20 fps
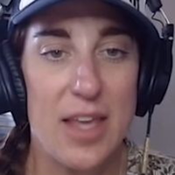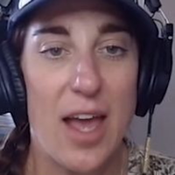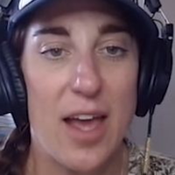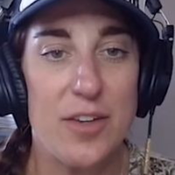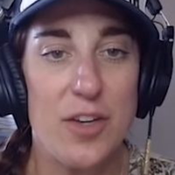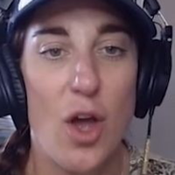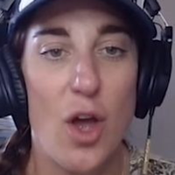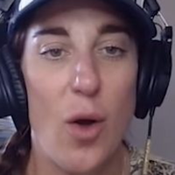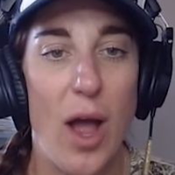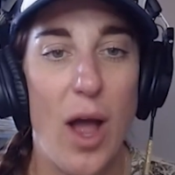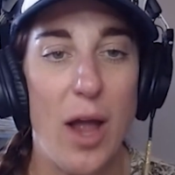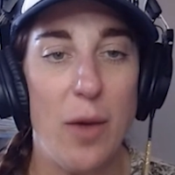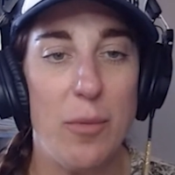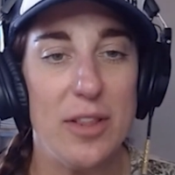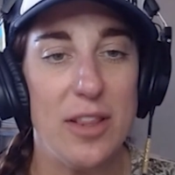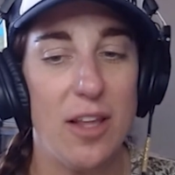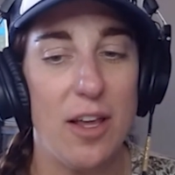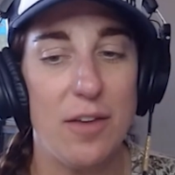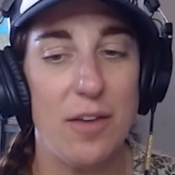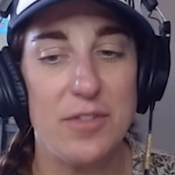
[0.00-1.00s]
Yeah, no,
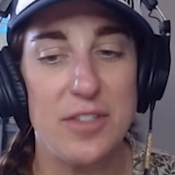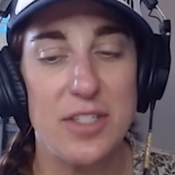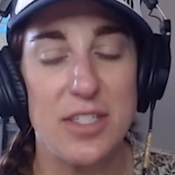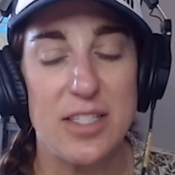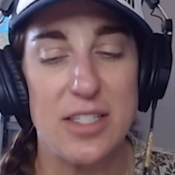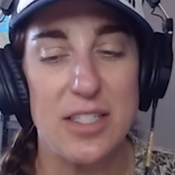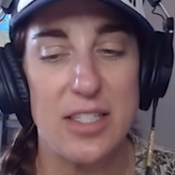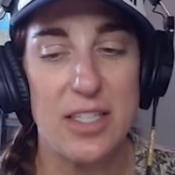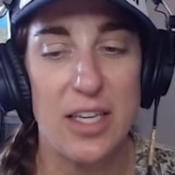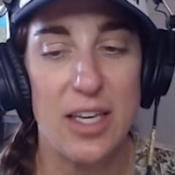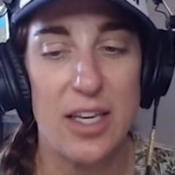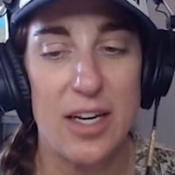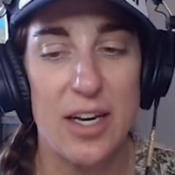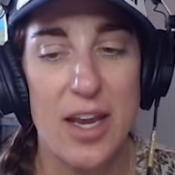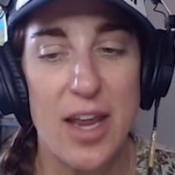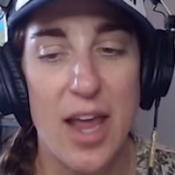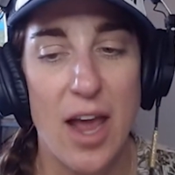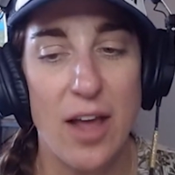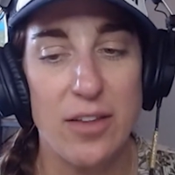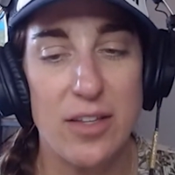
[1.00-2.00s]
I would love to see
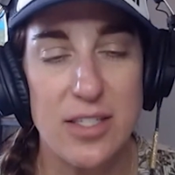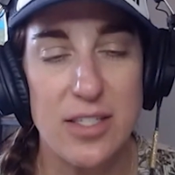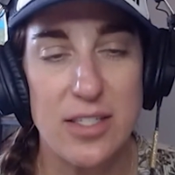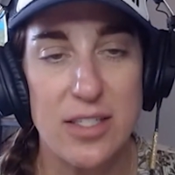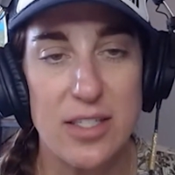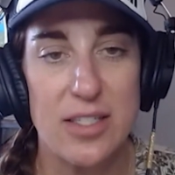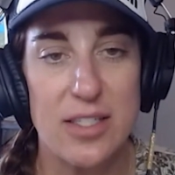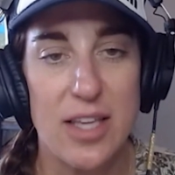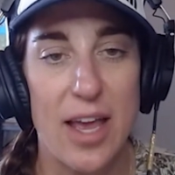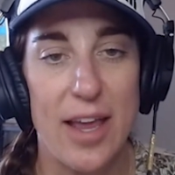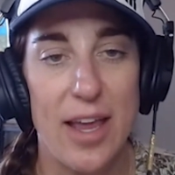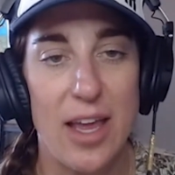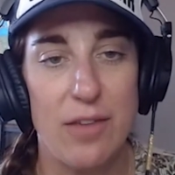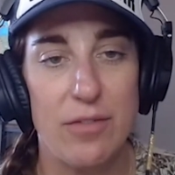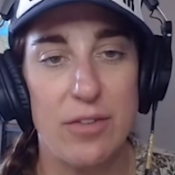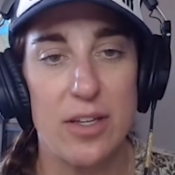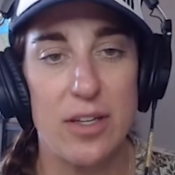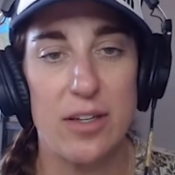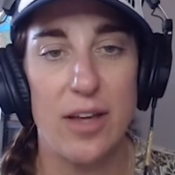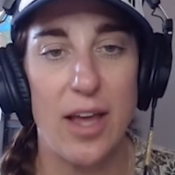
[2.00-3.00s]
an analysis. I
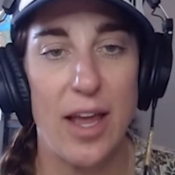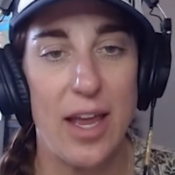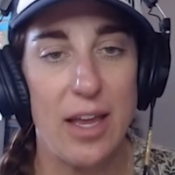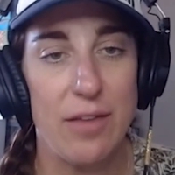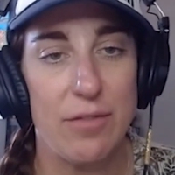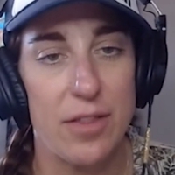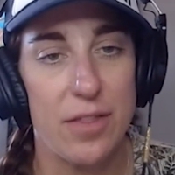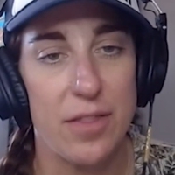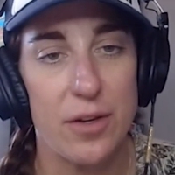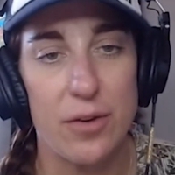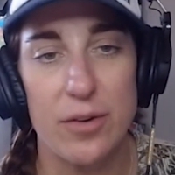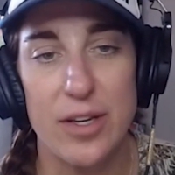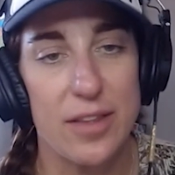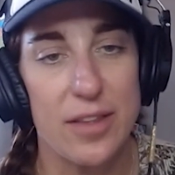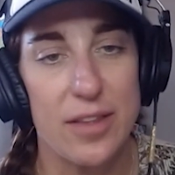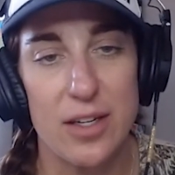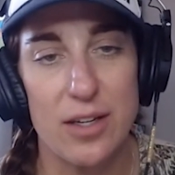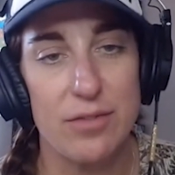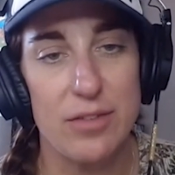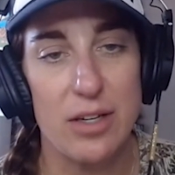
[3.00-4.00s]
have a
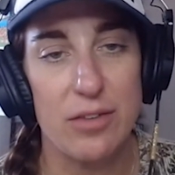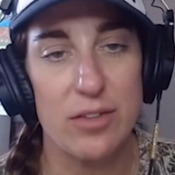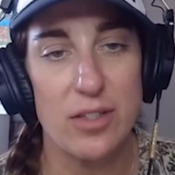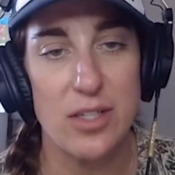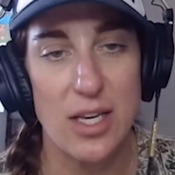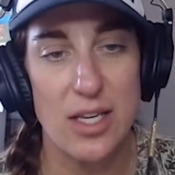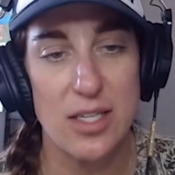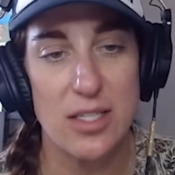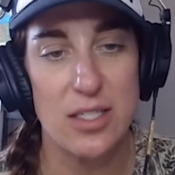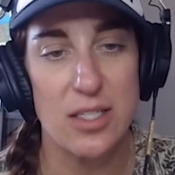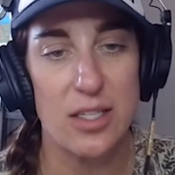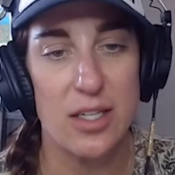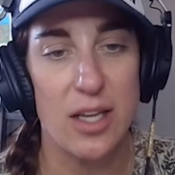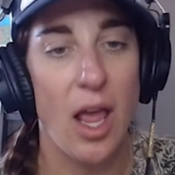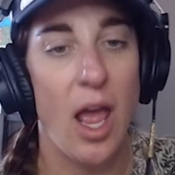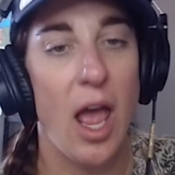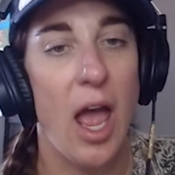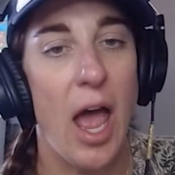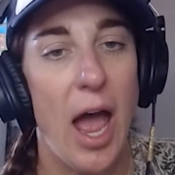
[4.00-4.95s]
theory that I've never tested.